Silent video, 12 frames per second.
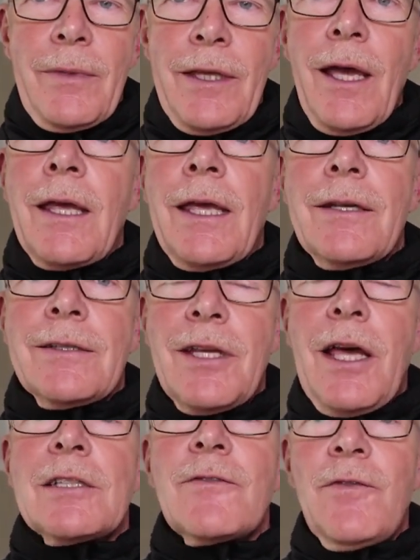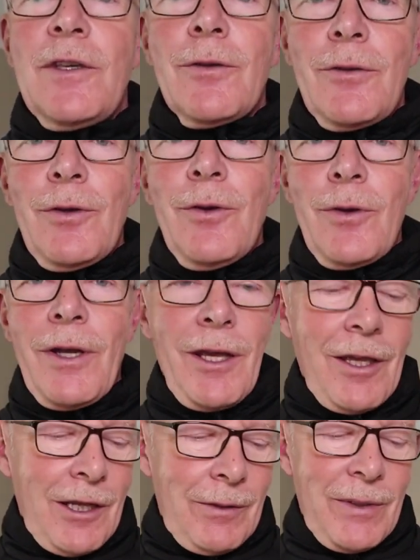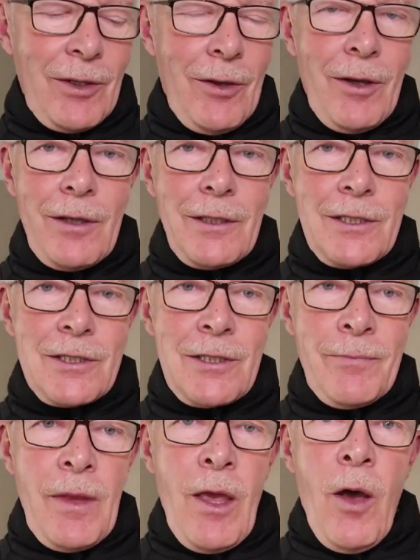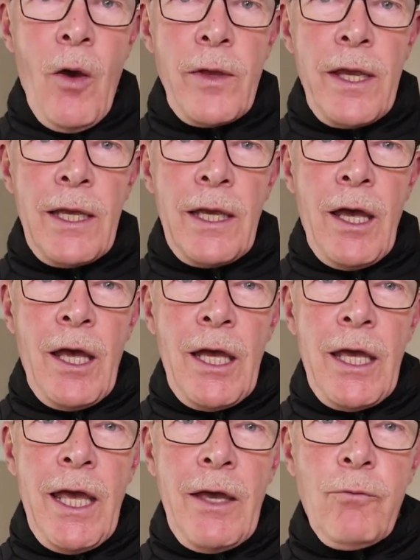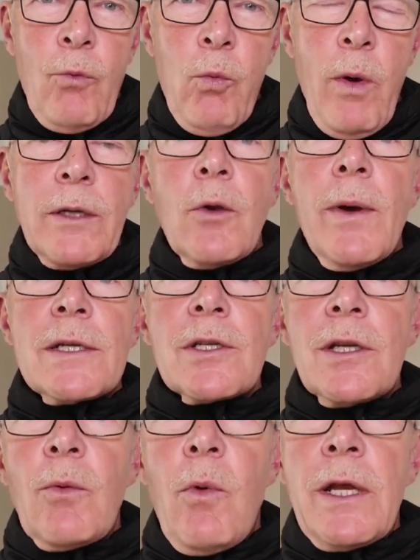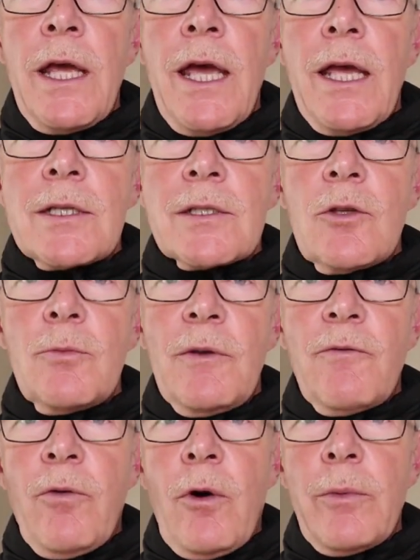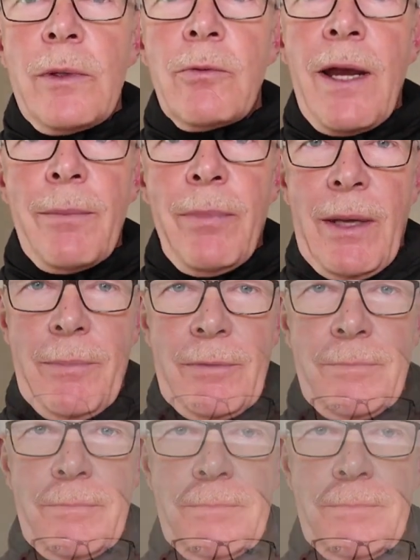yeah, it does feel good, I gotta be honest. Okay, I have one question I want to ask you before we wrap up.